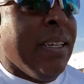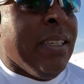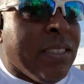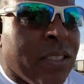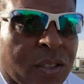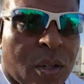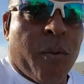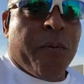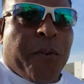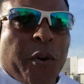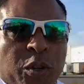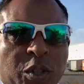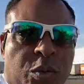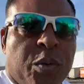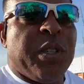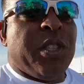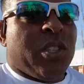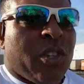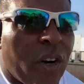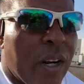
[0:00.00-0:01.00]
So first we
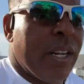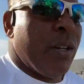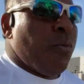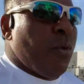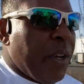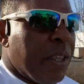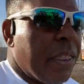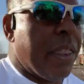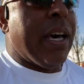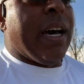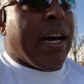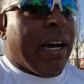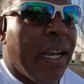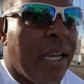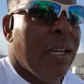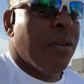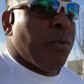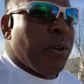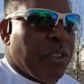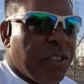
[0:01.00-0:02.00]
started with
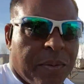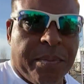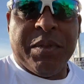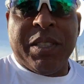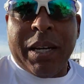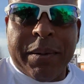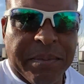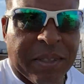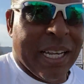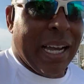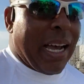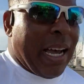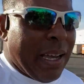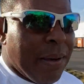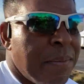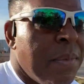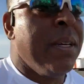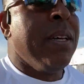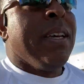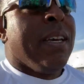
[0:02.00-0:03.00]
some gym
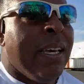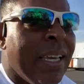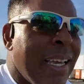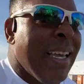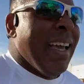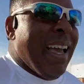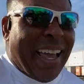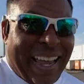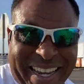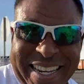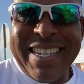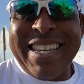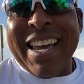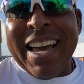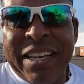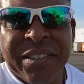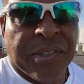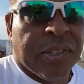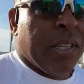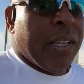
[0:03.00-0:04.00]
time, and
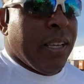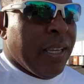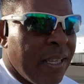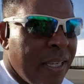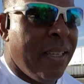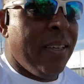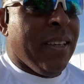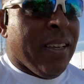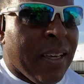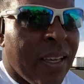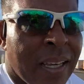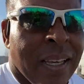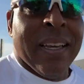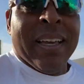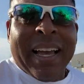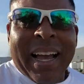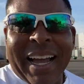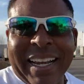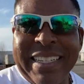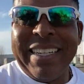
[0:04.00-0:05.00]
yes,
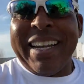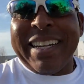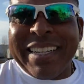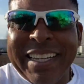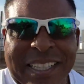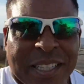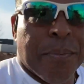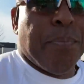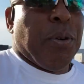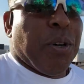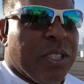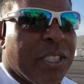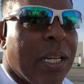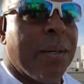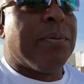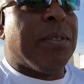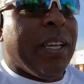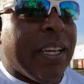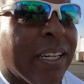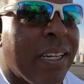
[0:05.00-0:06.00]
I did get the
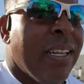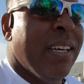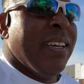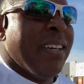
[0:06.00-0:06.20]
push-ups in,